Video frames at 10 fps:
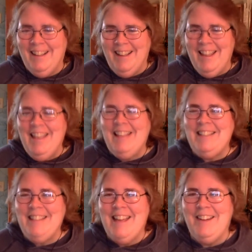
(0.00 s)

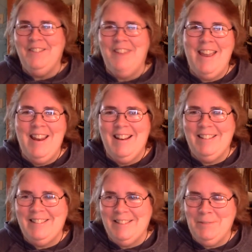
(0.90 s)
It's not a raid.
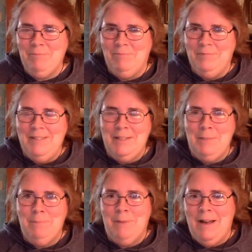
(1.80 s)
It's a
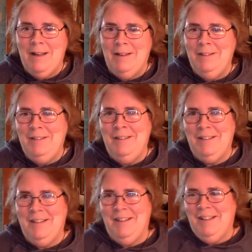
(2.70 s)
bomb.
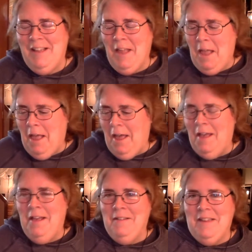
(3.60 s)

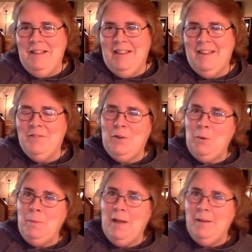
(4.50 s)
Okay, like
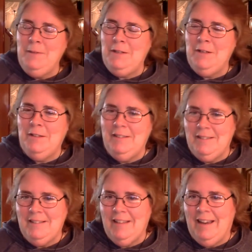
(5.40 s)
photobomb. This
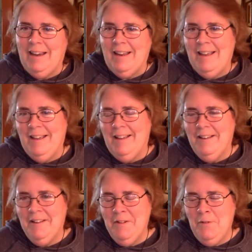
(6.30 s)
is like
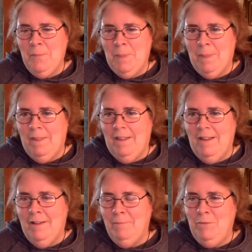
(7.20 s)

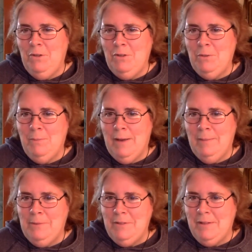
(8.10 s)
YouTube
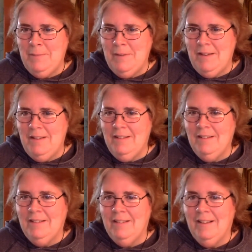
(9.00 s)
bombed or something.
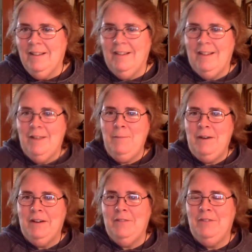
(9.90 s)

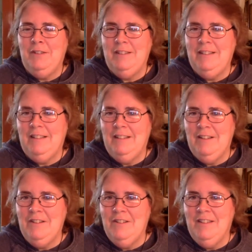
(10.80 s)
America First.
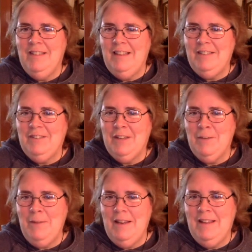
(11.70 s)
Hello. Thanks for
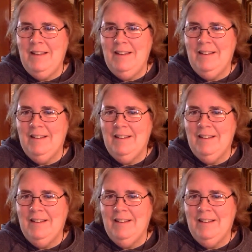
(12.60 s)
coming in.